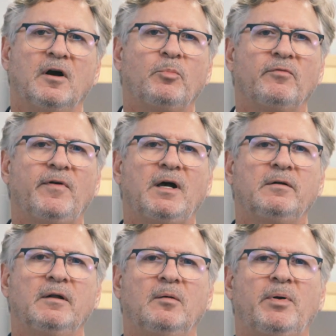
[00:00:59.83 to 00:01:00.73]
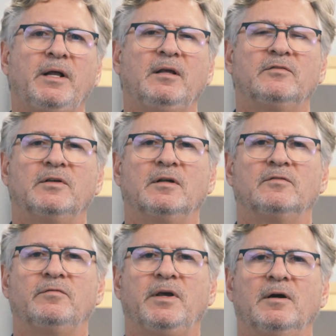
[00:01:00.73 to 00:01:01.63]
our profound and abiding
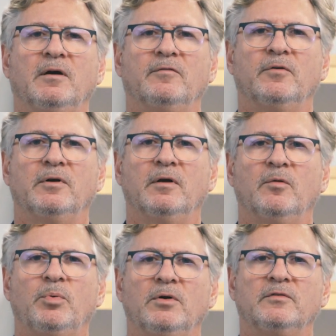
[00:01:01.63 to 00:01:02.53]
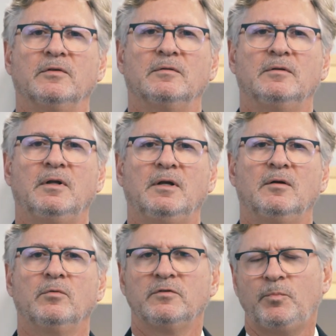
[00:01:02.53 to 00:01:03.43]
sense of caring for another person.
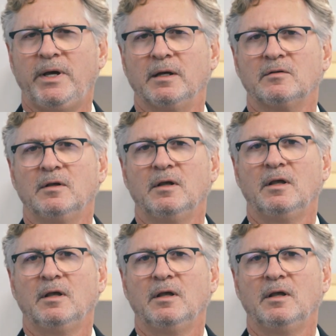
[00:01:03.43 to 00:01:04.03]
Respect,